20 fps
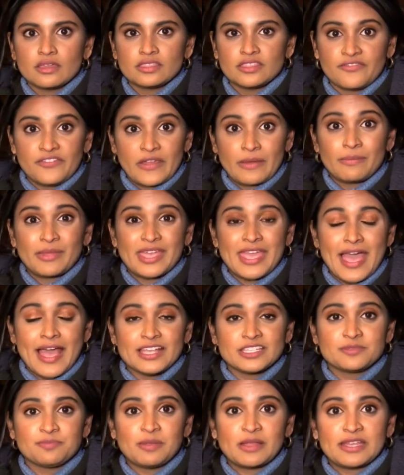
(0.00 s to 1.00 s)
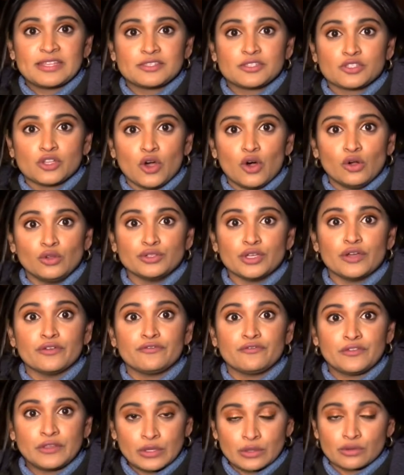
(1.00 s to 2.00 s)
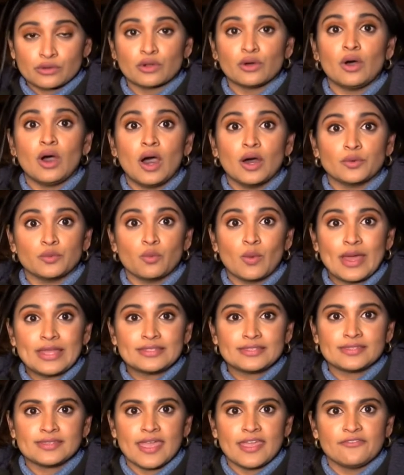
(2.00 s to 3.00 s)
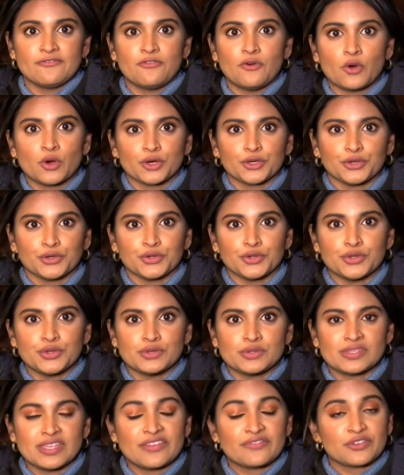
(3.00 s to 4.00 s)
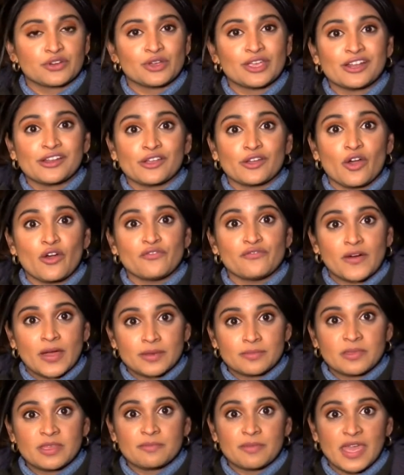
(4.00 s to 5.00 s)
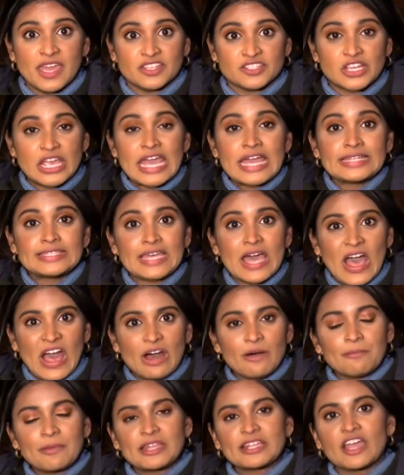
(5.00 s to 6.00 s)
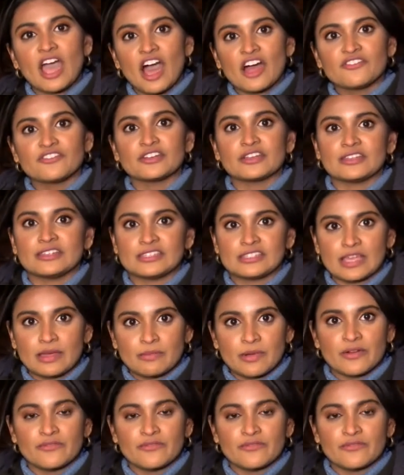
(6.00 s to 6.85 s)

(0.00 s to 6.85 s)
The family has plans to hold a funeral on Wednesday for Cruz. They've created a GoFundMe page to help in covering some